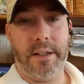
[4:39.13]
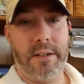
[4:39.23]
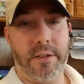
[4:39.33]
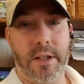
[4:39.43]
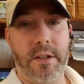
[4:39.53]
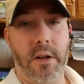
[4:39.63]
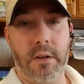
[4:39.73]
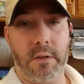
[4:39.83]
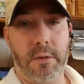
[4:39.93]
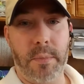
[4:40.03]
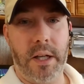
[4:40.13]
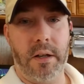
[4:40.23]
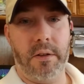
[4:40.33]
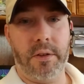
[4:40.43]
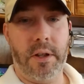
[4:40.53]
just the dog
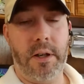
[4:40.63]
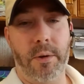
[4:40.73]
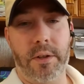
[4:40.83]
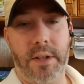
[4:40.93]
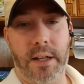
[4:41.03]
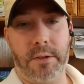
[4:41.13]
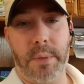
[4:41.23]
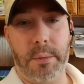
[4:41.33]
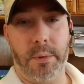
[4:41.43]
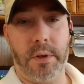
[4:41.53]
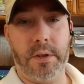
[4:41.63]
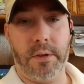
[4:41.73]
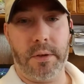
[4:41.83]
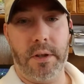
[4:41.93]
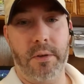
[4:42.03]
smell. So I always ask people to
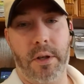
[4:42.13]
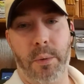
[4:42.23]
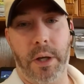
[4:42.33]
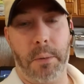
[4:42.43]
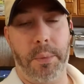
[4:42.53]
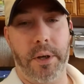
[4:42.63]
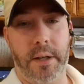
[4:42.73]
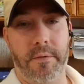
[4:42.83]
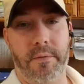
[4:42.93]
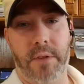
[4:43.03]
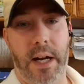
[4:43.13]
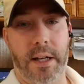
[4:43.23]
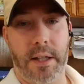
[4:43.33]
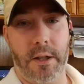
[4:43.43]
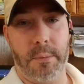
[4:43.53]
just do a quick
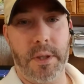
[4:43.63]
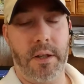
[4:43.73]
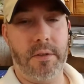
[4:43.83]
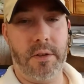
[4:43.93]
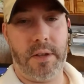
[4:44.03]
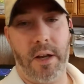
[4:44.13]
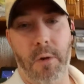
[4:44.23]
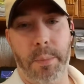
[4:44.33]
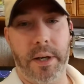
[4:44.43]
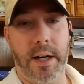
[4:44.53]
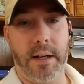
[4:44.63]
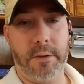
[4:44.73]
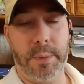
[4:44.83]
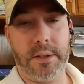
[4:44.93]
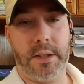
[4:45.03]
pre-vacuum, just the open area,
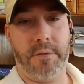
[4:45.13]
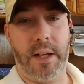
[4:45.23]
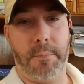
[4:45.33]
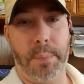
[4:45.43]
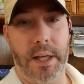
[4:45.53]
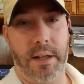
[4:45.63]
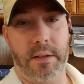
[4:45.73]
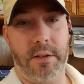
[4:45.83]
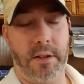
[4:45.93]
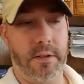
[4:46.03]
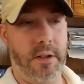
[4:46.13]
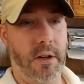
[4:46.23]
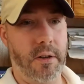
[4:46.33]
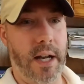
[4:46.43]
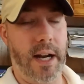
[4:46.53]
especially if you have pets, because
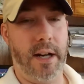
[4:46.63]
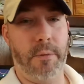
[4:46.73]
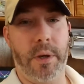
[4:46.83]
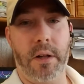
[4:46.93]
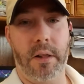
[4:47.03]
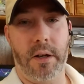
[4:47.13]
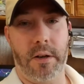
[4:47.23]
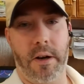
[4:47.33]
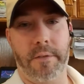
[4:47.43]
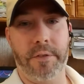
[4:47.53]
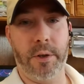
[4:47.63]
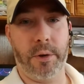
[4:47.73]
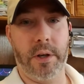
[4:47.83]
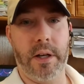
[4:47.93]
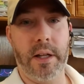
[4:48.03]
dog hair will clog our
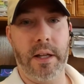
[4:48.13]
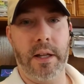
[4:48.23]
filter,